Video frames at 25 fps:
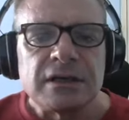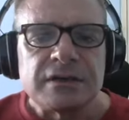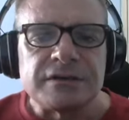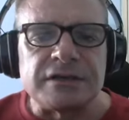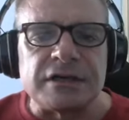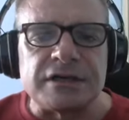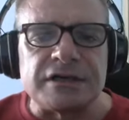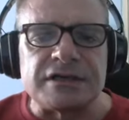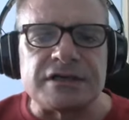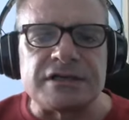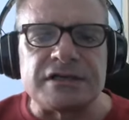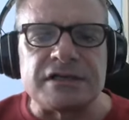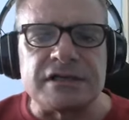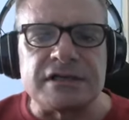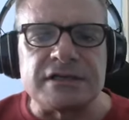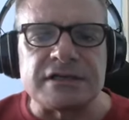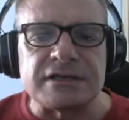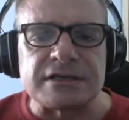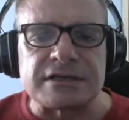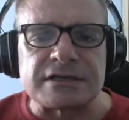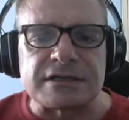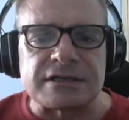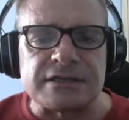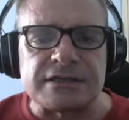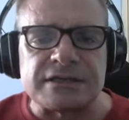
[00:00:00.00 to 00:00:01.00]
The disease
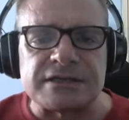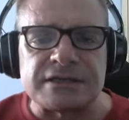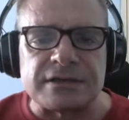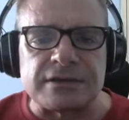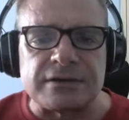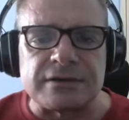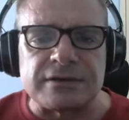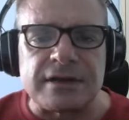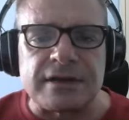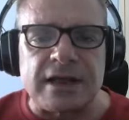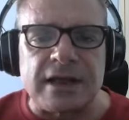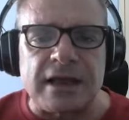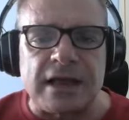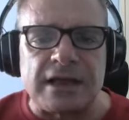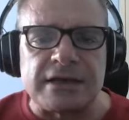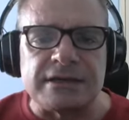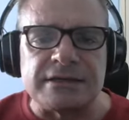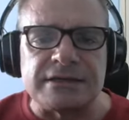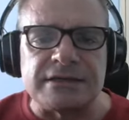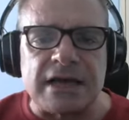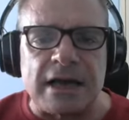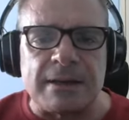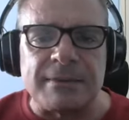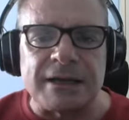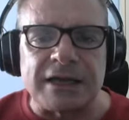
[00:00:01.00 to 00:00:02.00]
is considered
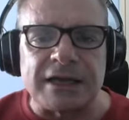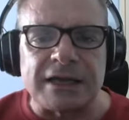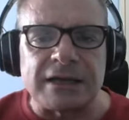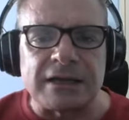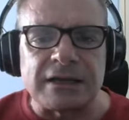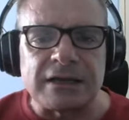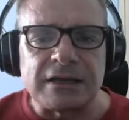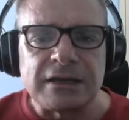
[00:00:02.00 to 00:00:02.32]
endemic